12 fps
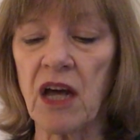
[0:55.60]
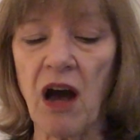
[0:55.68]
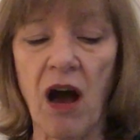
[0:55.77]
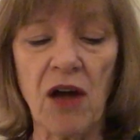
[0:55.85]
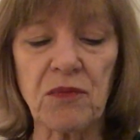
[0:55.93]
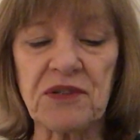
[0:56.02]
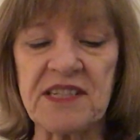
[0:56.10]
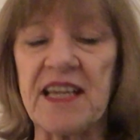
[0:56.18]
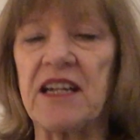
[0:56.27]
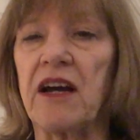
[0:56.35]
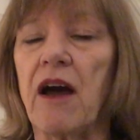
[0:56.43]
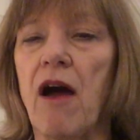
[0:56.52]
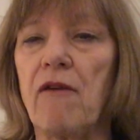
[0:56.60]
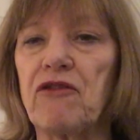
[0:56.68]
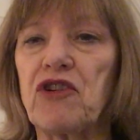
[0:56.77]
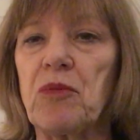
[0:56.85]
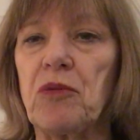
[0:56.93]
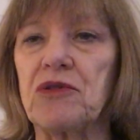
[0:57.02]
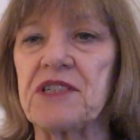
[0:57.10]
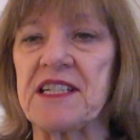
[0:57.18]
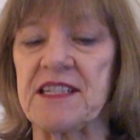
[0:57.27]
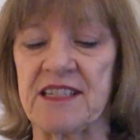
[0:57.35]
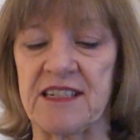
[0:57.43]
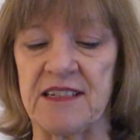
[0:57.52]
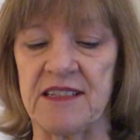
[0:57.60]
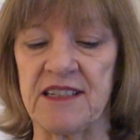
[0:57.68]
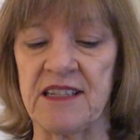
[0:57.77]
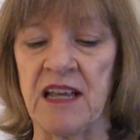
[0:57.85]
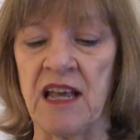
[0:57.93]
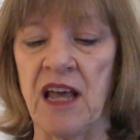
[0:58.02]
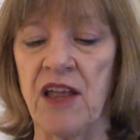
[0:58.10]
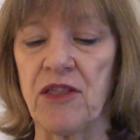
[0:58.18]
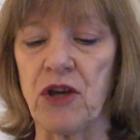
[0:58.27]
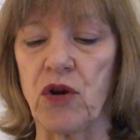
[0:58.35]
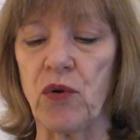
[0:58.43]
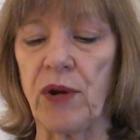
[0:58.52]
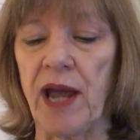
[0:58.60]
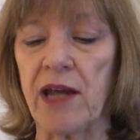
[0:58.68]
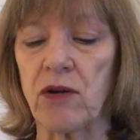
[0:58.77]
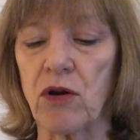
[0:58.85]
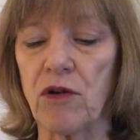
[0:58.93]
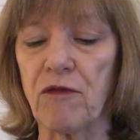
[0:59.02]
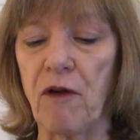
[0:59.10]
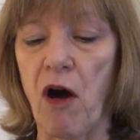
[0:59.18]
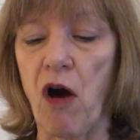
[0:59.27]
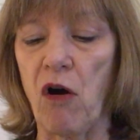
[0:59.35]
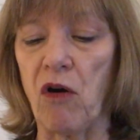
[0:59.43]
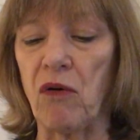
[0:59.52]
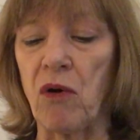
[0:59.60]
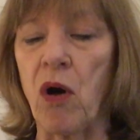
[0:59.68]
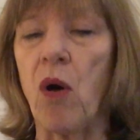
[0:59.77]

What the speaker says: God was at a comfortable distance, the creator of all,